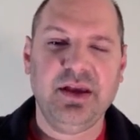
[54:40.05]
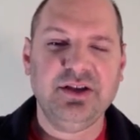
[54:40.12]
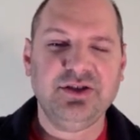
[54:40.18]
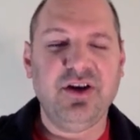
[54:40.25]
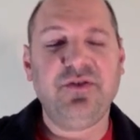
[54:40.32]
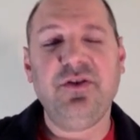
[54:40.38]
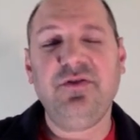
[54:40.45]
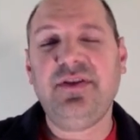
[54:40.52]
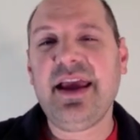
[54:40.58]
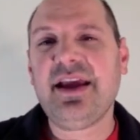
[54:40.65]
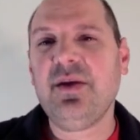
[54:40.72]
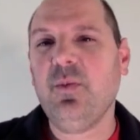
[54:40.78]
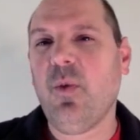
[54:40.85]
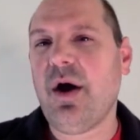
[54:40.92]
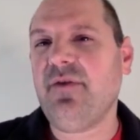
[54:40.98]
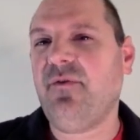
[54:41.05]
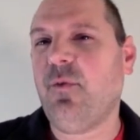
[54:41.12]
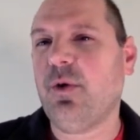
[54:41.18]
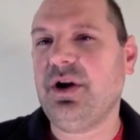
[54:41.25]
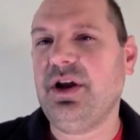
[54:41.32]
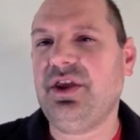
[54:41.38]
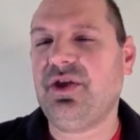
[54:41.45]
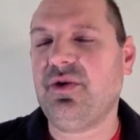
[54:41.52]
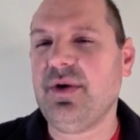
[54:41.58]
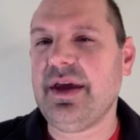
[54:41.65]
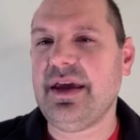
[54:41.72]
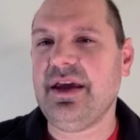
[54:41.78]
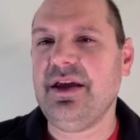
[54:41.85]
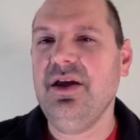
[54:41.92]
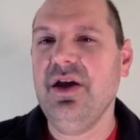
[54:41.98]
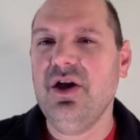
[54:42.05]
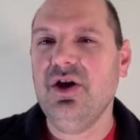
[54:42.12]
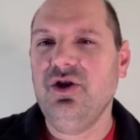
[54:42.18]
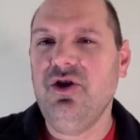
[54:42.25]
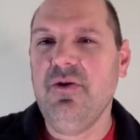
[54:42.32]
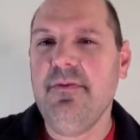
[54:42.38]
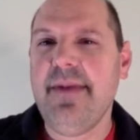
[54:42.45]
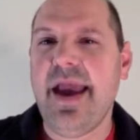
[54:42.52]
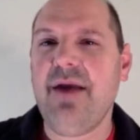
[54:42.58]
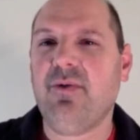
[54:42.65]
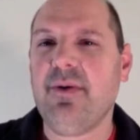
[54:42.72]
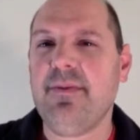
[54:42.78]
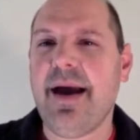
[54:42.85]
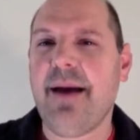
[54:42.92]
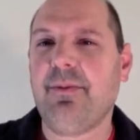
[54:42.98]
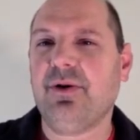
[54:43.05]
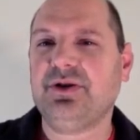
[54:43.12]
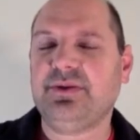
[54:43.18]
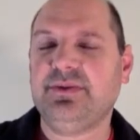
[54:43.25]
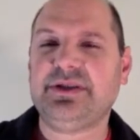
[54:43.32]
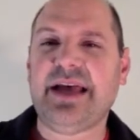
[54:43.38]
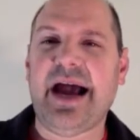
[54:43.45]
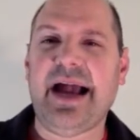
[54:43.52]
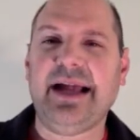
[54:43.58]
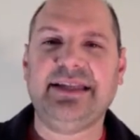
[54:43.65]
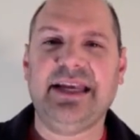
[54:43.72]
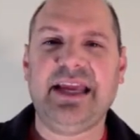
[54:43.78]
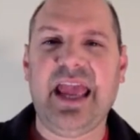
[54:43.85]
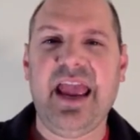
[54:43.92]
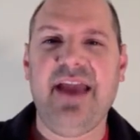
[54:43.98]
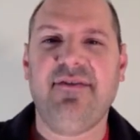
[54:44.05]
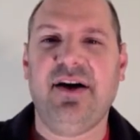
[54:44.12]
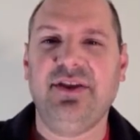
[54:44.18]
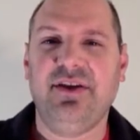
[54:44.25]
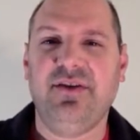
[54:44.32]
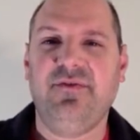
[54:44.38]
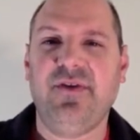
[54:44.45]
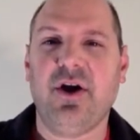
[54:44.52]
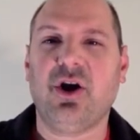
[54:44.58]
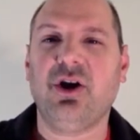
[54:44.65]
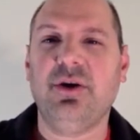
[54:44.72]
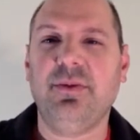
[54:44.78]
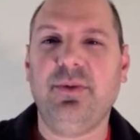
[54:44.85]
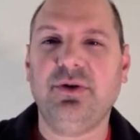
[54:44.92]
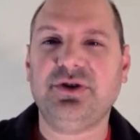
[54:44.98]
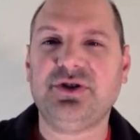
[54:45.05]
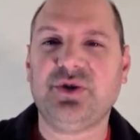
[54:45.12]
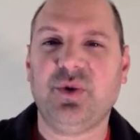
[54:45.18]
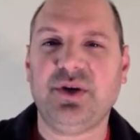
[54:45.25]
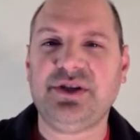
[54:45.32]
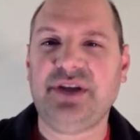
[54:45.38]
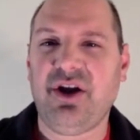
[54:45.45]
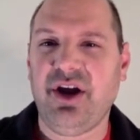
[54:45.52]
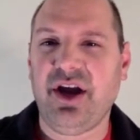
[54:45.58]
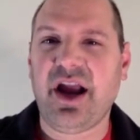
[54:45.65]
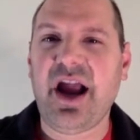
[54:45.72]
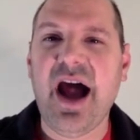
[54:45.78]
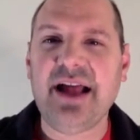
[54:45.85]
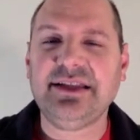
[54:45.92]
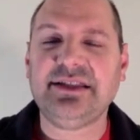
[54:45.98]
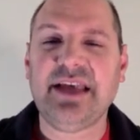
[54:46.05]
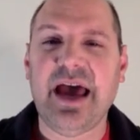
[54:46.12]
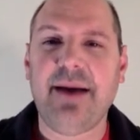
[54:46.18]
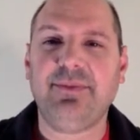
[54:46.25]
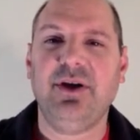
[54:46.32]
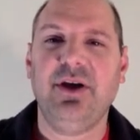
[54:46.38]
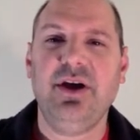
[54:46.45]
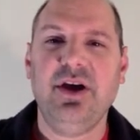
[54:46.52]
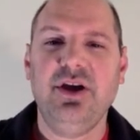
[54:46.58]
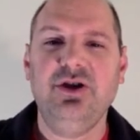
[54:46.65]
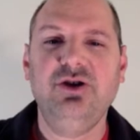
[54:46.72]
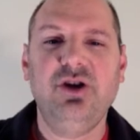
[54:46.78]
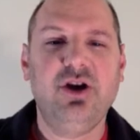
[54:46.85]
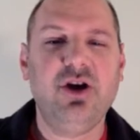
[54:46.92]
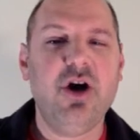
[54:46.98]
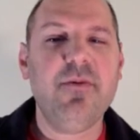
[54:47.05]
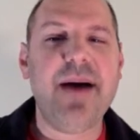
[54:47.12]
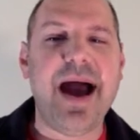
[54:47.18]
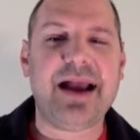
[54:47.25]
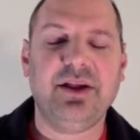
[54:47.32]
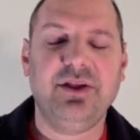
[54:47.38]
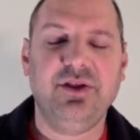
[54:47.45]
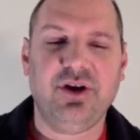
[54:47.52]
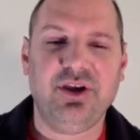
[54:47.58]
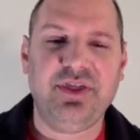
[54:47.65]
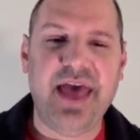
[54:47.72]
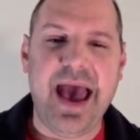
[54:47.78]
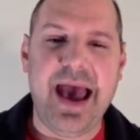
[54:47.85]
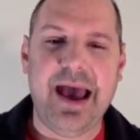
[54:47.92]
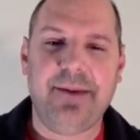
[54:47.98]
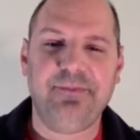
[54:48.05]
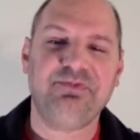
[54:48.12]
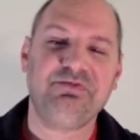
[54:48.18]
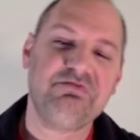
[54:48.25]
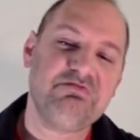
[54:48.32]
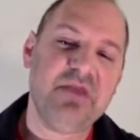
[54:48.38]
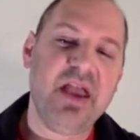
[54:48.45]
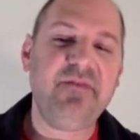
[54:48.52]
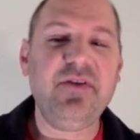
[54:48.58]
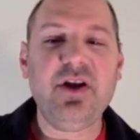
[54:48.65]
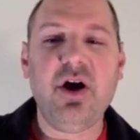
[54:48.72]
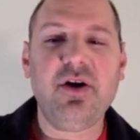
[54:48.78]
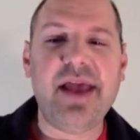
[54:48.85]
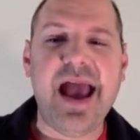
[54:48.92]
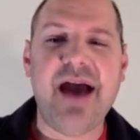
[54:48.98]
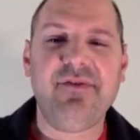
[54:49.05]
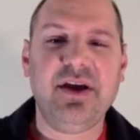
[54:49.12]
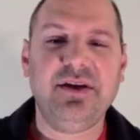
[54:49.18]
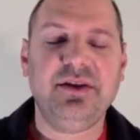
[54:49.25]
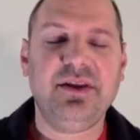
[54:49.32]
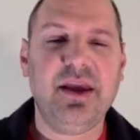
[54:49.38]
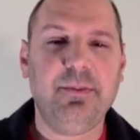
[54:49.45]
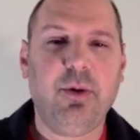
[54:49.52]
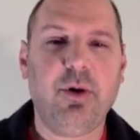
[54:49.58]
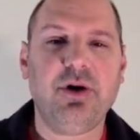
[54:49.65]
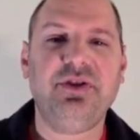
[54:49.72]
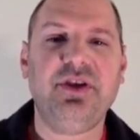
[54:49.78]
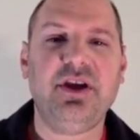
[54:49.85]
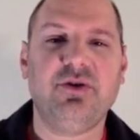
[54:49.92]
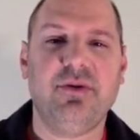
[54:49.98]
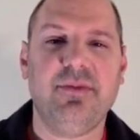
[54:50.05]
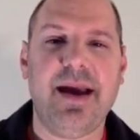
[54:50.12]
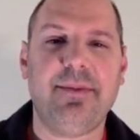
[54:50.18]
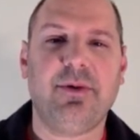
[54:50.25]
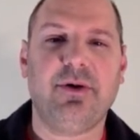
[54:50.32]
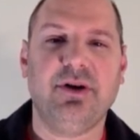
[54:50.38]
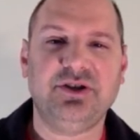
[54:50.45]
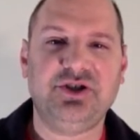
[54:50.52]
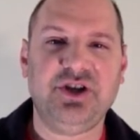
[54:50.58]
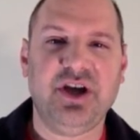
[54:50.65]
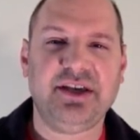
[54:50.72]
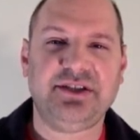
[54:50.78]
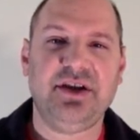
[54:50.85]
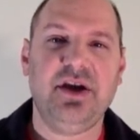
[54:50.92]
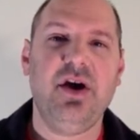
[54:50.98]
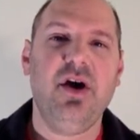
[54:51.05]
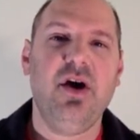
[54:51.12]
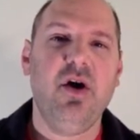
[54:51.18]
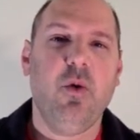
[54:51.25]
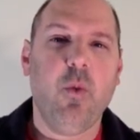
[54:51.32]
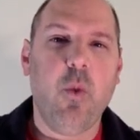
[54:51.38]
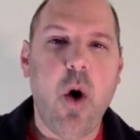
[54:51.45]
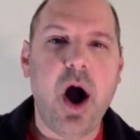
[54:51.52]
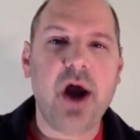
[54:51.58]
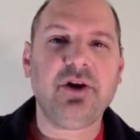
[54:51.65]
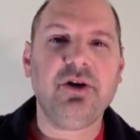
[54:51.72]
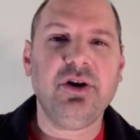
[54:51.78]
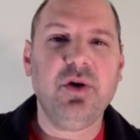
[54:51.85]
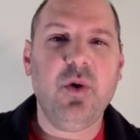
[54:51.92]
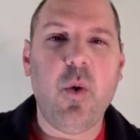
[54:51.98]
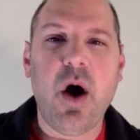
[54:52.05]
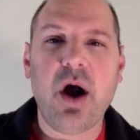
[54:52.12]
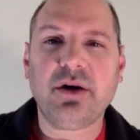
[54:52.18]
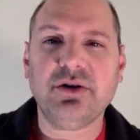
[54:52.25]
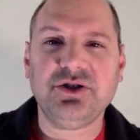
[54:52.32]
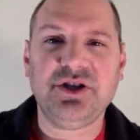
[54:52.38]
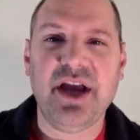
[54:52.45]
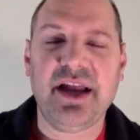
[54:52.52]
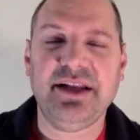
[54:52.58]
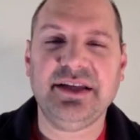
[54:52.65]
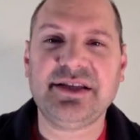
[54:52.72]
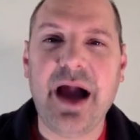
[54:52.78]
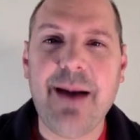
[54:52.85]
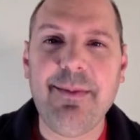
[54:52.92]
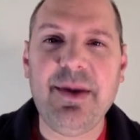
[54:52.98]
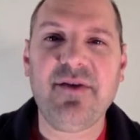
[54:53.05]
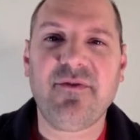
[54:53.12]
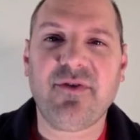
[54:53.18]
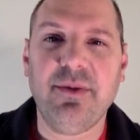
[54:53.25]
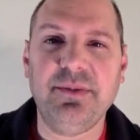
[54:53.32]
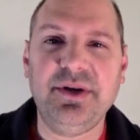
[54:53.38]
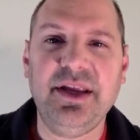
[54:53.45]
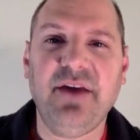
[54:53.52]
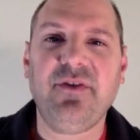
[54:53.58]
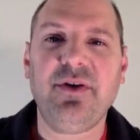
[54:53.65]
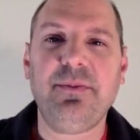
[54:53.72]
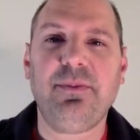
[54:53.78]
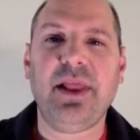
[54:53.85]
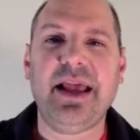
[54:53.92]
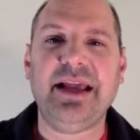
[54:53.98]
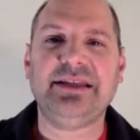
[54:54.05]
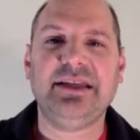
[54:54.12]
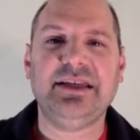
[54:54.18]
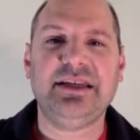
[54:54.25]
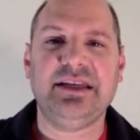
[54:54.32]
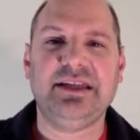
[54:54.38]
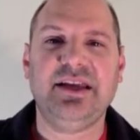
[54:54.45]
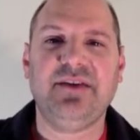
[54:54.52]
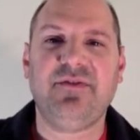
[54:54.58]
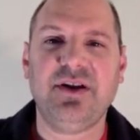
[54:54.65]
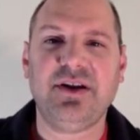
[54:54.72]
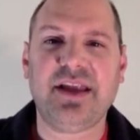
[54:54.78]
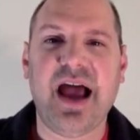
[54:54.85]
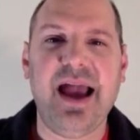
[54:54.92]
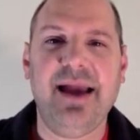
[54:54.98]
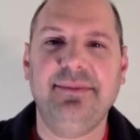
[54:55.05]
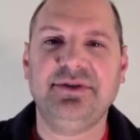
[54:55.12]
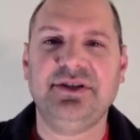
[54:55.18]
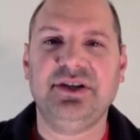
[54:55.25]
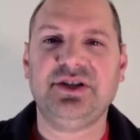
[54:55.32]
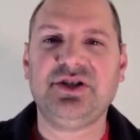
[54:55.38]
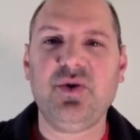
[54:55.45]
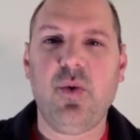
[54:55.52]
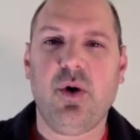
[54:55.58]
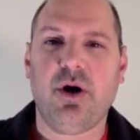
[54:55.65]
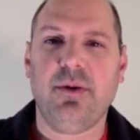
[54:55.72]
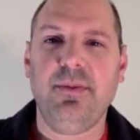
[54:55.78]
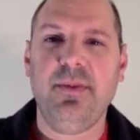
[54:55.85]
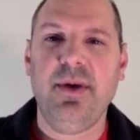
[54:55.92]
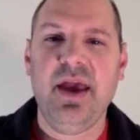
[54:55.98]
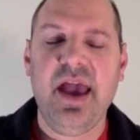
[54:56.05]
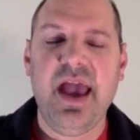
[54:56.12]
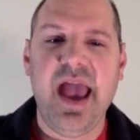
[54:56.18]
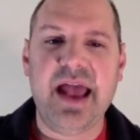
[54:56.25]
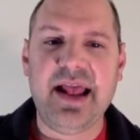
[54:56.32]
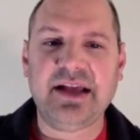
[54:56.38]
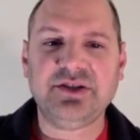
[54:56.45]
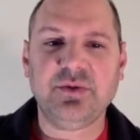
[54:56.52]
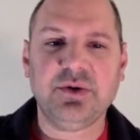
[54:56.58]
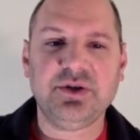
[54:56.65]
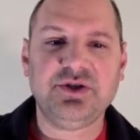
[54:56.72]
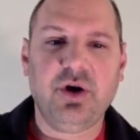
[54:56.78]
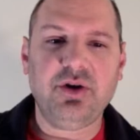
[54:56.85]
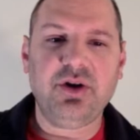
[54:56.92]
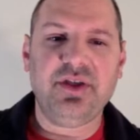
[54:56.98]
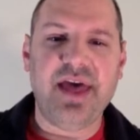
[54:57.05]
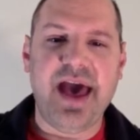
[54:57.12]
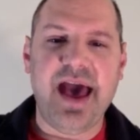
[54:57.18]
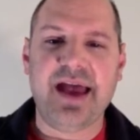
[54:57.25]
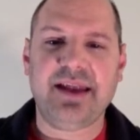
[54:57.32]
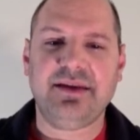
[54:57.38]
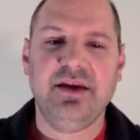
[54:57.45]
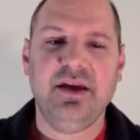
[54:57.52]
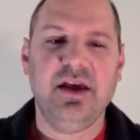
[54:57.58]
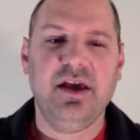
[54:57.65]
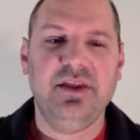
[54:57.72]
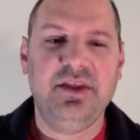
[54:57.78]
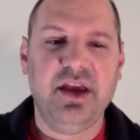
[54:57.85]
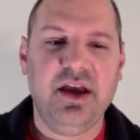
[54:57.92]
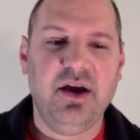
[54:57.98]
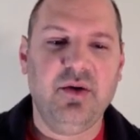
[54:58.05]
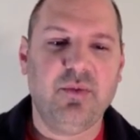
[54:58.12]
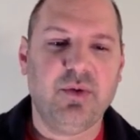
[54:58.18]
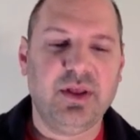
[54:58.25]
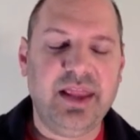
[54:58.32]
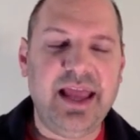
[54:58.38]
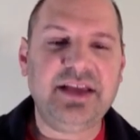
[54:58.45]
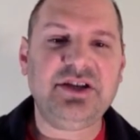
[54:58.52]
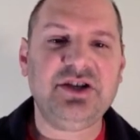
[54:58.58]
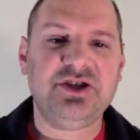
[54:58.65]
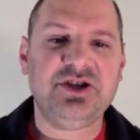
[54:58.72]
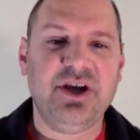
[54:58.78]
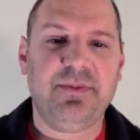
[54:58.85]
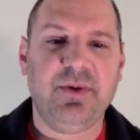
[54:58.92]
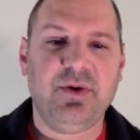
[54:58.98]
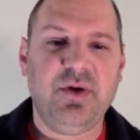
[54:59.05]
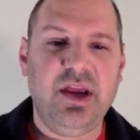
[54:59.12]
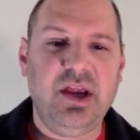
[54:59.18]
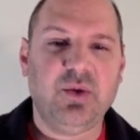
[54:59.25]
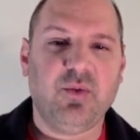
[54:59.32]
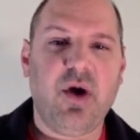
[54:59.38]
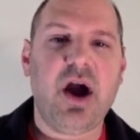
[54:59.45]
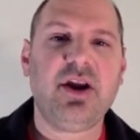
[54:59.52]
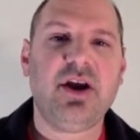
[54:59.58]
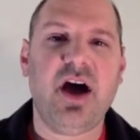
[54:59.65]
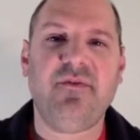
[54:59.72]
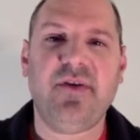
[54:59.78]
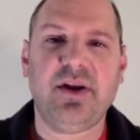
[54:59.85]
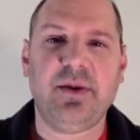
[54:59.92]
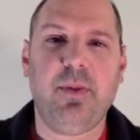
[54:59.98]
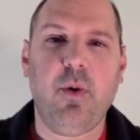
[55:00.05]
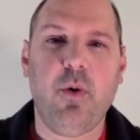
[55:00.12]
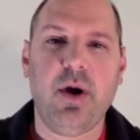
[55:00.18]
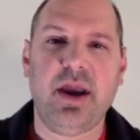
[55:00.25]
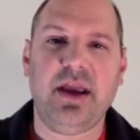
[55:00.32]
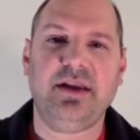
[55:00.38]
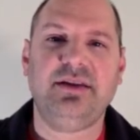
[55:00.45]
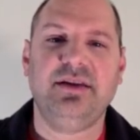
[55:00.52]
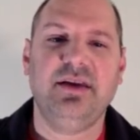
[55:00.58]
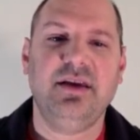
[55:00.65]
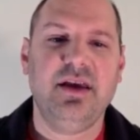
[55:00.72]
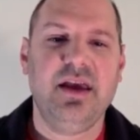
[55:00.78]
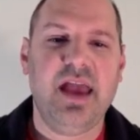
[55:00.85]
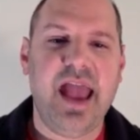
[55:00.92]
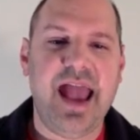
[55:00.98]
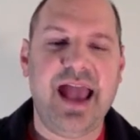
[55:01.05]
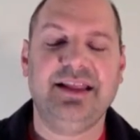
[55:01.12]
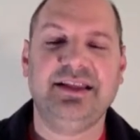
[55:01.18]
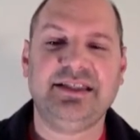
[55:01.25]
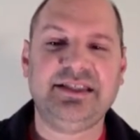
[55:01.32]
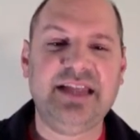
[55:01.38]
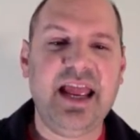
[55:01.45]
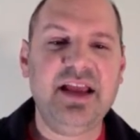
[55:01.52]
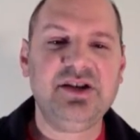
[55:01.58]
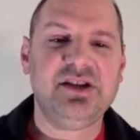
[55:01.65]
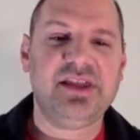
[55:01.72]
So if you've taken 143, you may remember some slides I gave on the variable source area concept. You could go back and look at that. If you don't have it, the important thing to remember is just water in a watershed is coming from different places at different times in the storm, and as a result of that, the relationship between runoff at a point and the stage at